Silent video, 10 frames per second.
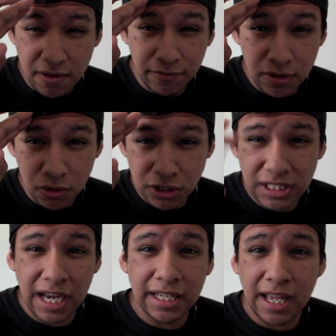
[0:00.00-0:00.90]
Phil's
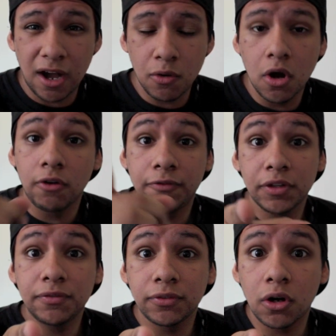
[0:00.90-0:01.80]
signing out.
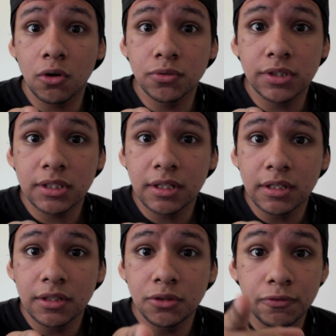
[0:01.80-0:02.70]
Philly Flows,
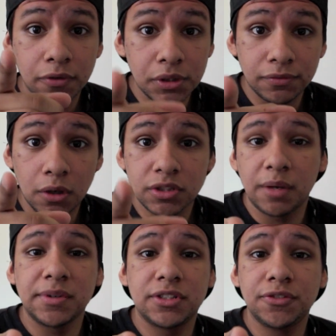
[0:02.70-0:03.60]
new Philly Flows
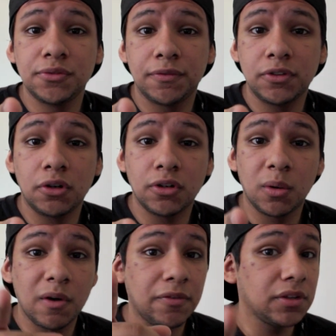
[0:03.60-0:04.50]
coming soon. If you don't
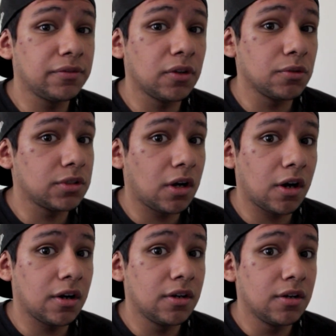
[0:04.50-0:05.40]
know what Philly Flows
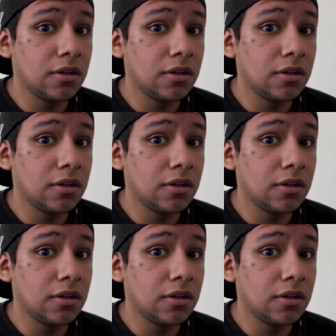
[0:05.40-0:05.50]
are,